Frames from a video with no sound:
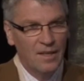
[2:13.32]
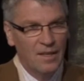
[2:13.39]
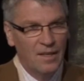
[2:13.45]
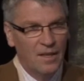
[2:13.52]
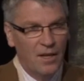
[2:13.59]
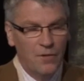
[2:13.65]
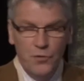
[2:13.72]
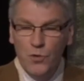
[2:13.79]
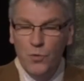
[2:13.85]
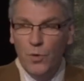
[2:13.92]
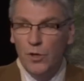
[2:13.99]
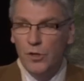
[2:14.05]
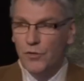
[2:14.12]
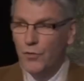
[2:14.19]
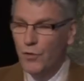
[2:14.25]
A few
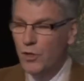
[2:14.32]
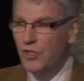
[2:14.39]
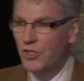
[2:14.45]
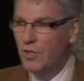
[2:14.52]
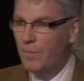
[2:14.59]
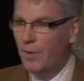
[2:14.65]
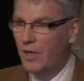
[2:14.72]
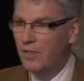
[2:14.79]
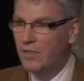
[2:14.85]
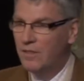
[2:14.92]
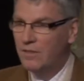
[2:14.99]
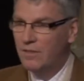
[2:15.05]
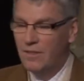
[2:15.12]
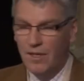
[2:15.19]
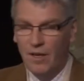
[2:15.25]
words first about
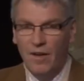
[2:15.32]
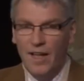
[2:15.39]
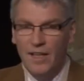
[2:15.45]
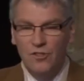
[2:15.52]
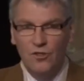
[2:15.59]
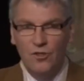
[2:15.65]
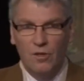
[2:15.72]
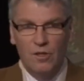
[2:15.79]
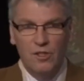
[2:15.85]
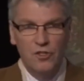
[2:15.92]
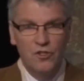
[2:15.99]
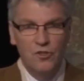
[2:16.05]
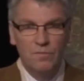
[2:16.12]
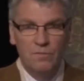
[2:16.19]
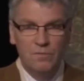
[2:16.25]
Geraint
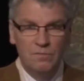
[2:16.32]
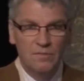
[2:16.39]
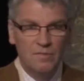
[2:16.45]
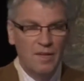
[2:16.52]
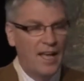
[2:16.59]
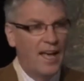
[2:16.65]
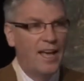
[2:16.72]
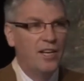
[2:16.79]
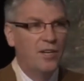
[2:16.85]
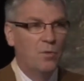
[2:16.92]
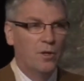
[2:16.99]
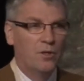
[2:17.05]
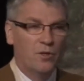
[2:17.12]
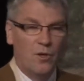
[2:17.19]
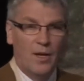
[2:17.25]
George.
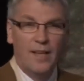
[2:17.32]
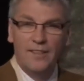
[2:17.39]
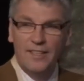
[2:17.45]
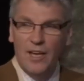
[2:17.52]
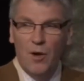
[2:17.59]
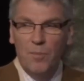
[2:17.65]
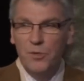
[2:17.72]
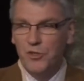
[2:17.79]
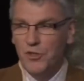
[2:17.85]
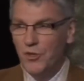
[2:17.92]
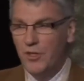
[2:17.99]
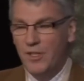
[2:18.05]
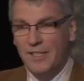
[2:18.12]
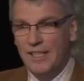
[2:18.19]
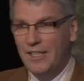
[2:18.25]
Anyone who had the
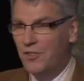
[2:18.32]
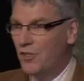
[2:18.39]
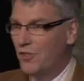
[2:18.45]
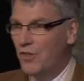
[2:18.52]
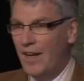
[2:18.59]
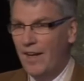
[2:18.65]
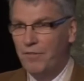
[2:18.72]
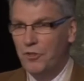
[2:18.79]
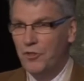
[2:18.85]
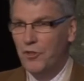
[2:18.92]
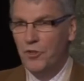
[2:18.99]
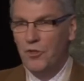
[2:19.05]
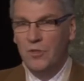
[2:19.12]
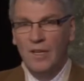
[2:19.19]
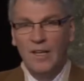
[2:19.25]
opportunity to travel
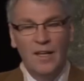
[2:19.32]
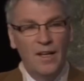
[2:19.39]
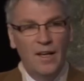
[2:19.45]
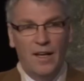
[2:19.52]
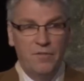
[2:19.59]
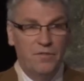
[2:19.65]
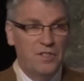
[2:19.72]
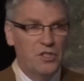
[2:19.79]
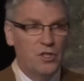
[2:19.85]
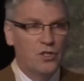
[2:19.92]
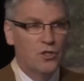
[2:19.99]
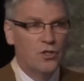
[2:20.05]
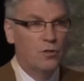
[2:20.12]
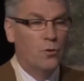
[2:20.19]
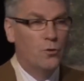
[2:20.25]
to and visit
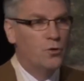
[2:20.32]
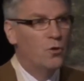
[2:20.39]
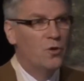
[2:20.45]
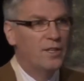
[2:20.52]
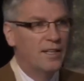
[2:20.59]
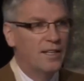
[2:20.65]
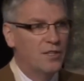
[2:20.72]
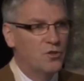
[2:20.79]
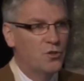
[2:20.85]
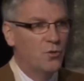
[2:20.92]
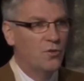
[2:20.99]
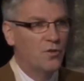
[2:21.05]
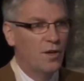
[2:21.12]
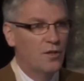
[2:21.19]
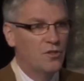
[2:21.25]
Snowdonia in
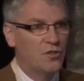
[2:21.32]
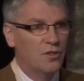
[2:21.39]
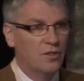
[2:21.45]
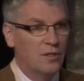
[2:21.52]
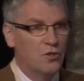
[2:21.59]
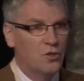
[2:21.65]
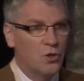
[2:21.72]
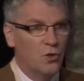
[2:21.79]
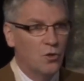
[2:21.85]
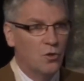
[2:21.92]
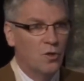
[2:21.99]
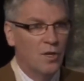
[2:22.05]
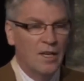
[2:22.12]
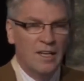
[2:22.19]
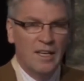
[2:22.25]

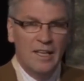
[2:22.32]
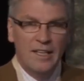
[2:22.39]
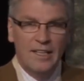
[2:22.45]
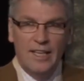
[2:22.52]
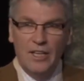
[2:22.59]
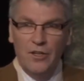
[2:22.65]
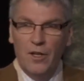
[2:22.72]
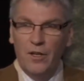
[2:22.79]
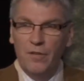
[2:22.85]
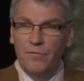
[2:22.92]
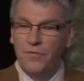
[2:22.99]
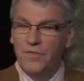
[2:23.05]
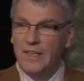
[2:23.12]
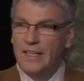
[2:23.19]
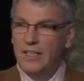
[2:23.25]
2002 cannot have
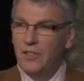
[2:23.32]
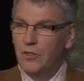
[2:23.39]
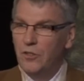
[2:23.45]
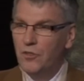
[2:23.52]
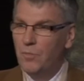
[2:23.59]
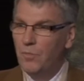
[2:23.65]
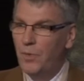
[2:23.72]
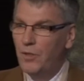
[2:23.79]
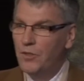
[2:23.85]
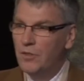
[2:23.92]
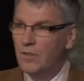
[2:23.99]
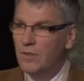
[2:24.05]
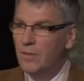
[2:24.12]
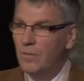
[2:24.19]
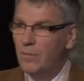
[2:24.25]
failed but
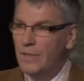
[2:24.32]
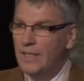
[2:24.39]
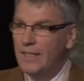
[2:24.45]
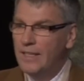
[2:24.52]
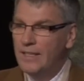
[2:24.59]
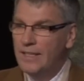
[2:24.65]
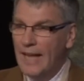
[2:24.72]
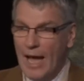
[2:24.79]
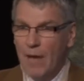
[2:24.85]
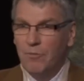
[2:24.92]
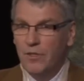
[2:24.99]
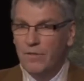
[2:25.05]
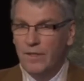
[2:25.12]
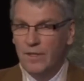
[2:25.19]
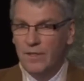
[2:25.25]
be
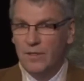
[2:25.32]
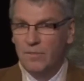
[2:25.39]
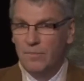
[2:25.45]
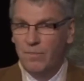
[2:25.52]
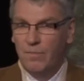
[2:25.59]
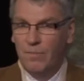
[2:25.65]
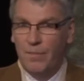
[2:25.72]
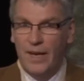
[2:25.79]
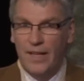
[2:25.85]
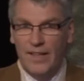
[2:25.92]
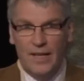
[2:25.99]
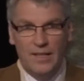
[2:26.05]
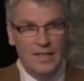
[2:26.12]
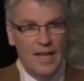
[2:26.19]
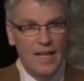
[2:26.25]
captivated by
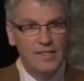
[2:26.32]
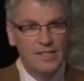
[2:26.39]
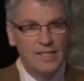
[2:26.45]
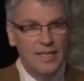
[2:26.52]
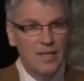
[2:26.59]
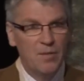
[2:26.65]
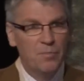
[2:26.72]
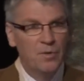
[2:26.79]
that landscape,